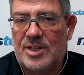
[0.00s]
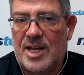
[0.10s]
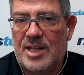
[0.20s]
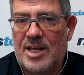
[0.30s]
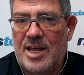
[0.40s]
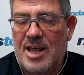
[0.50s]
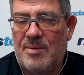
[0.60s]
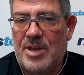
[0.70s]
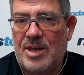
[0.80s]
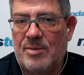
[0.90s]
to get the
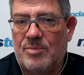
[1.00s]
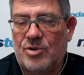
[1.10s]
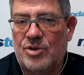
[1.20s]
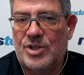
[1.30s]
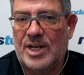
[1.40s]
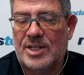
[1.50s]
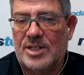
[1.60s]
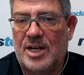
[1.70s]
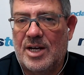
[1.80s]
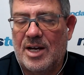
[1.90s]
Hemi
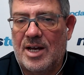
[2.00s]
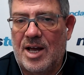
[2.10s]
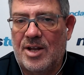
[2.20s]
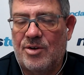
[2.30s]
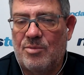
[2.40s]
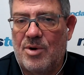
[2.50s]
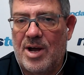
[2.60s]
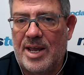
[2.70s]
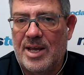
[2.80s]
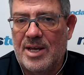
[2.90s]
project
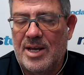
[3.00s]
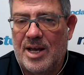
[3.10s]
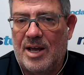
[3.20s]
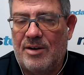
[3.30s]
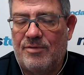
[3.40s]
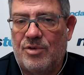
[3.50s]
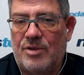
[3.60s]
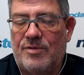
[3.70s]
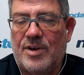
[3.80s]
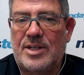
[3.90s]
underway and
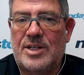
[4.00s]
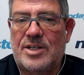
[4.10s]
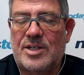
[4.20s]
fully funded.